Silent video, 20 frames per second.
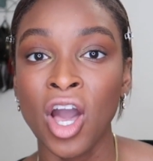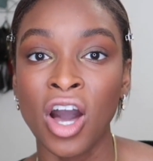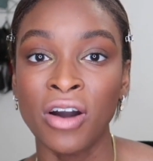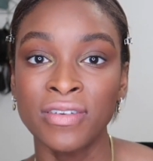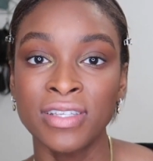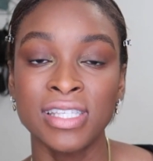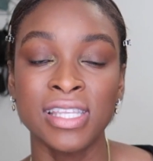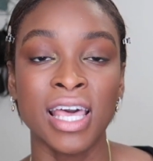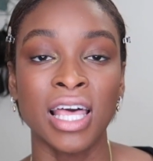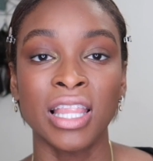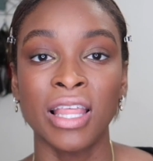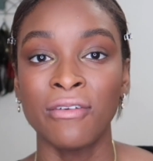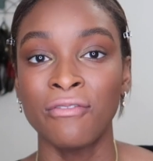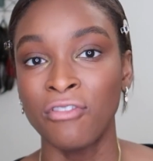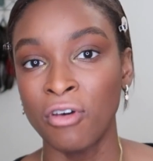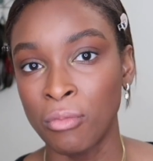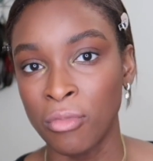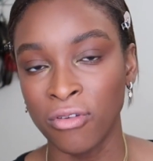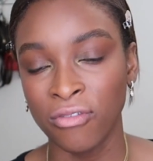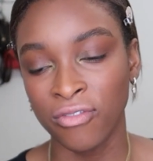Obviously, I love
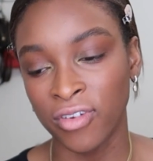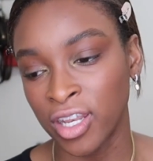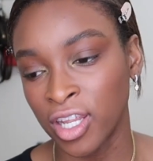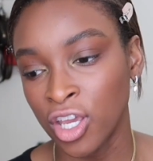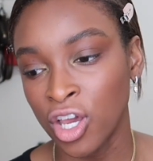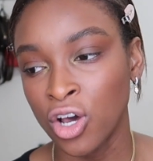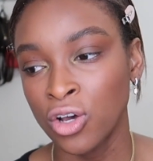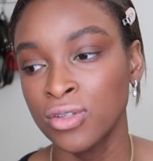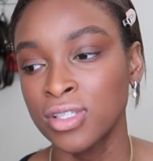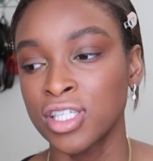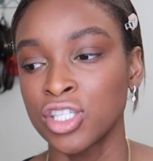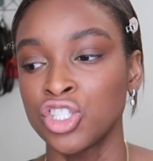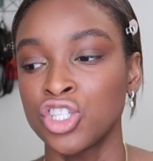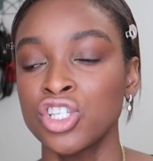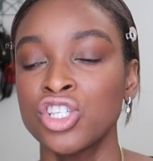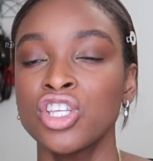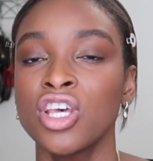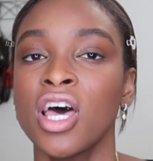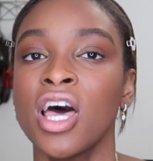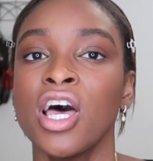filming videos and
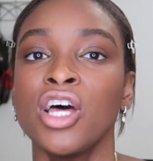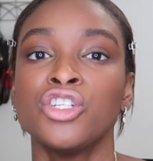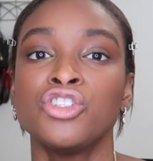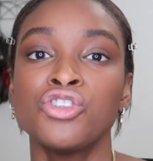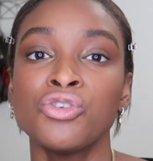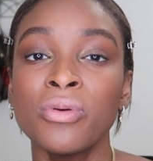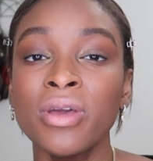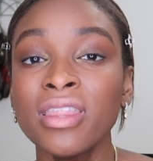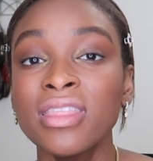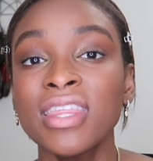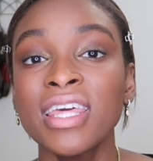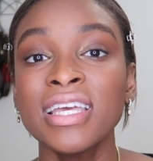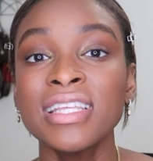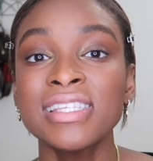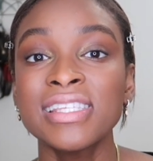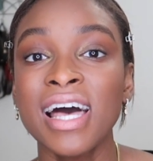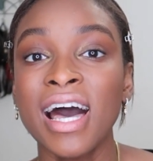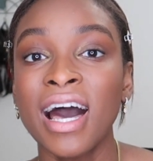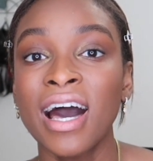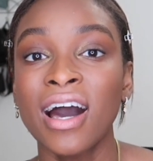just doing
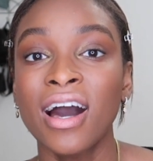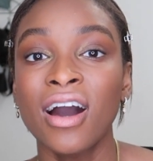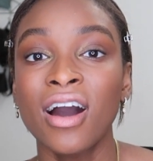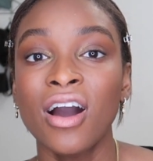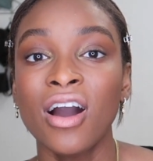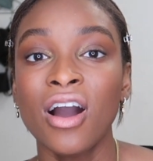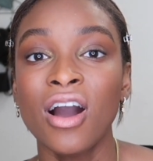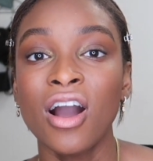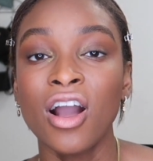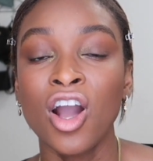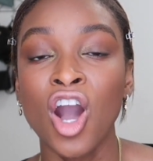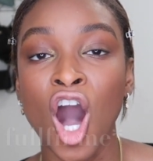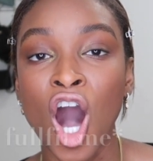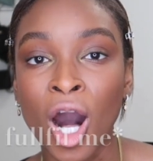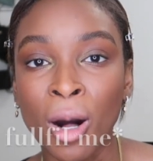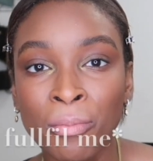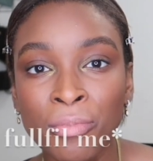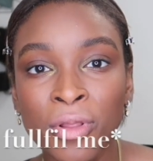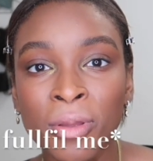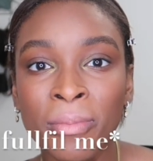things that
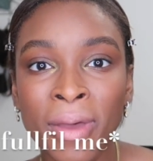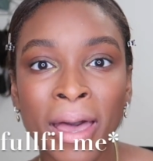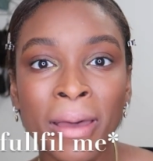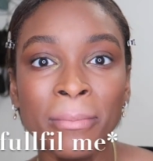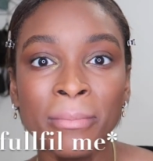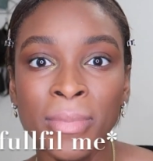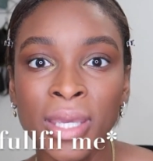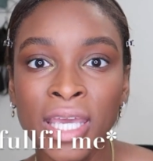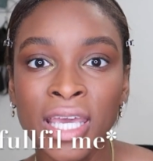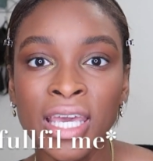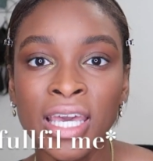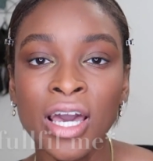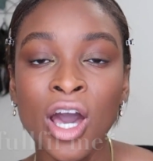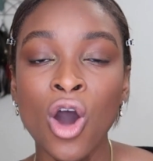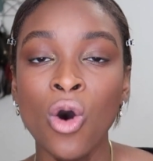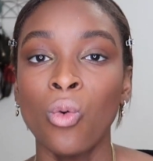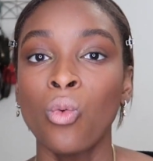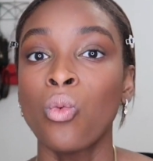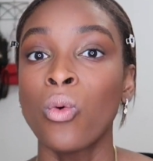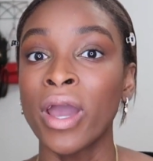compliment me,
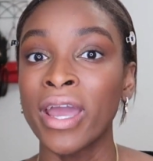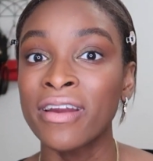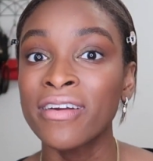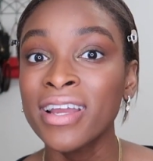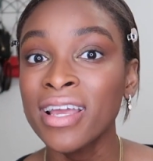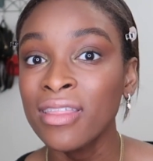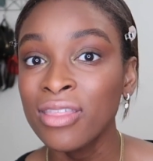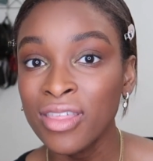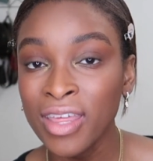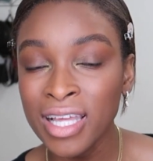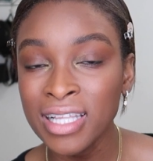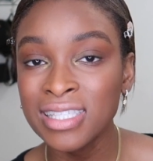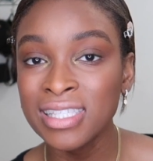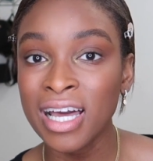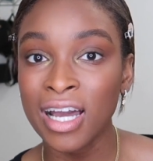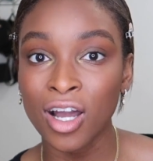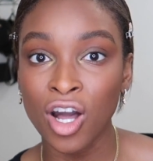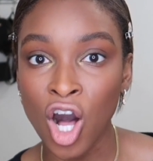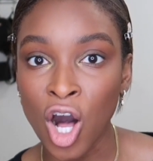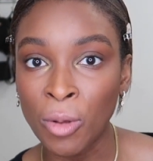wearing things
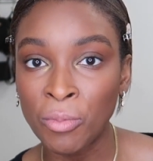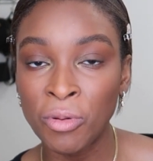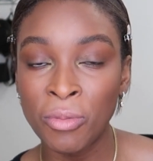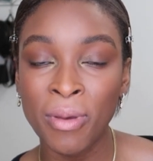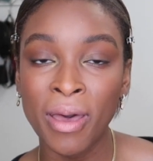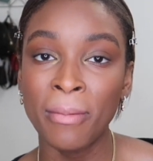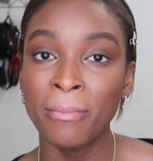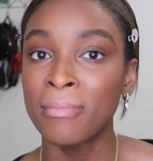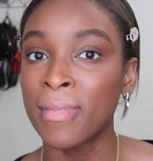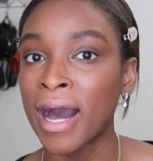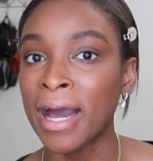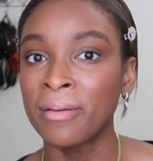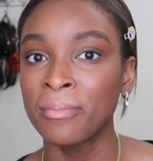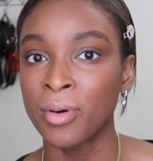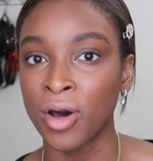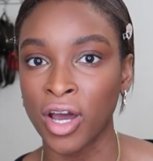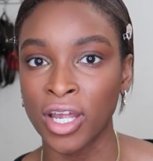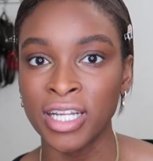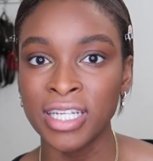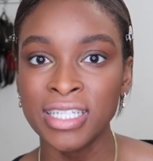that compliment my
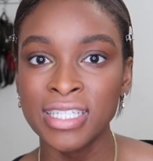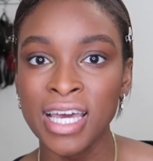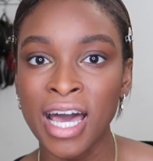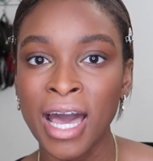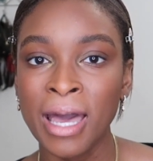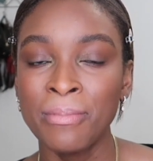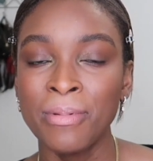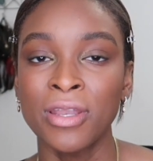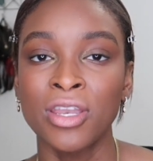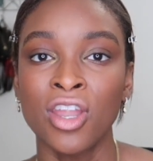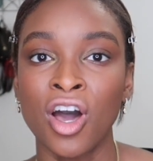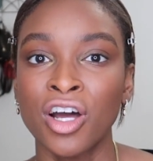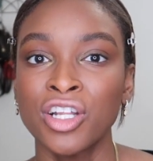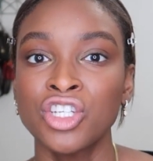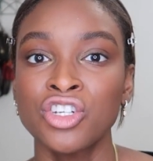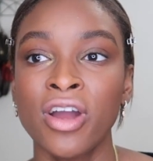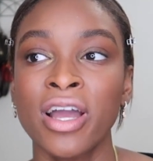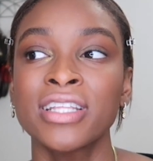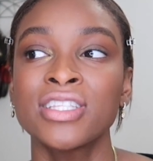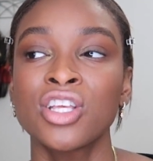body type, and not
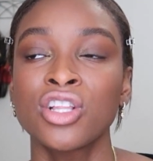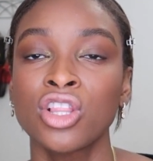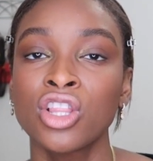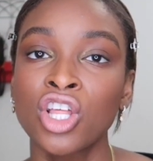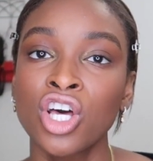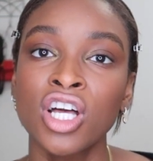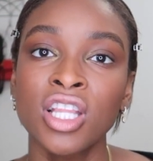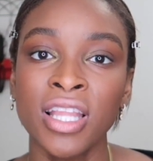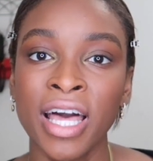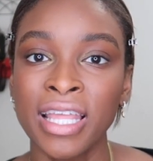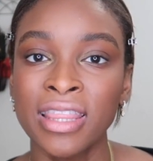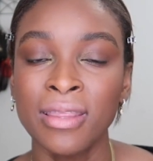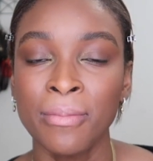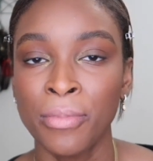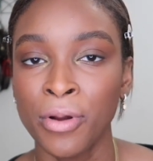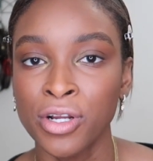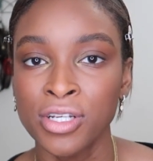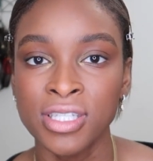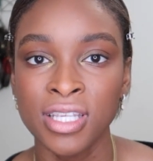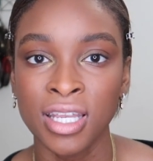trying to look like the
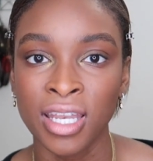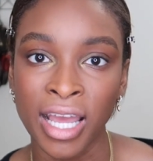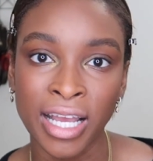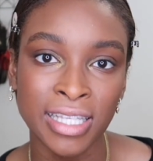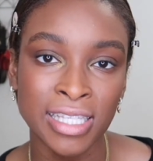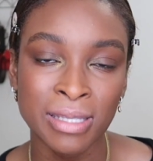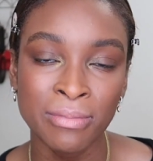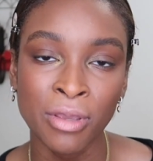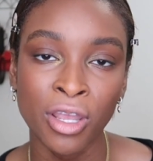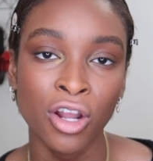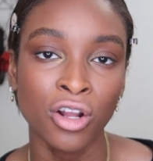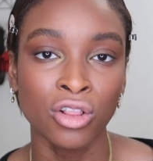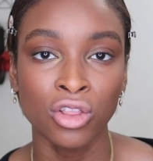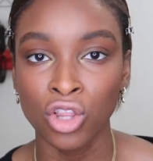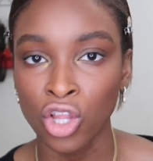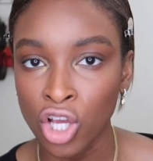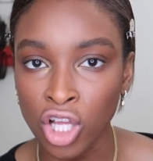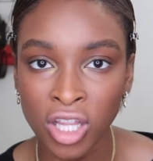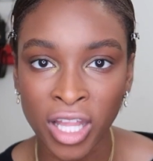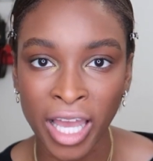person next to me or
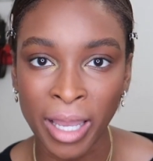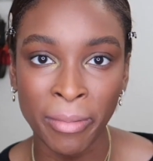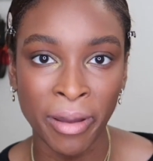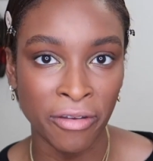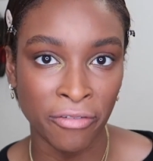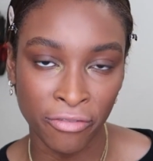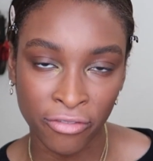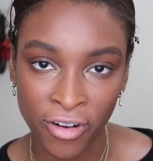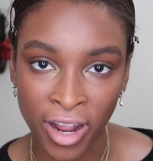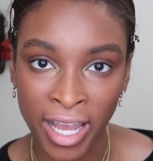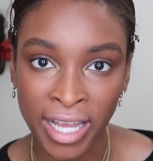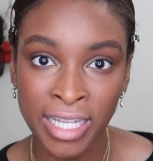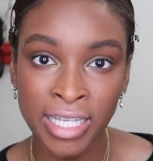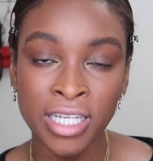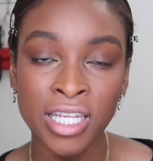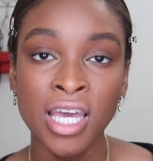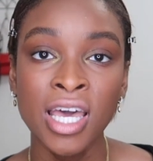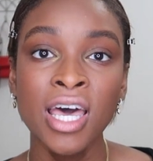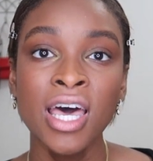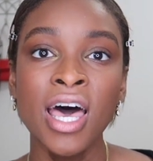look like my
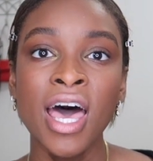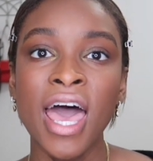friend,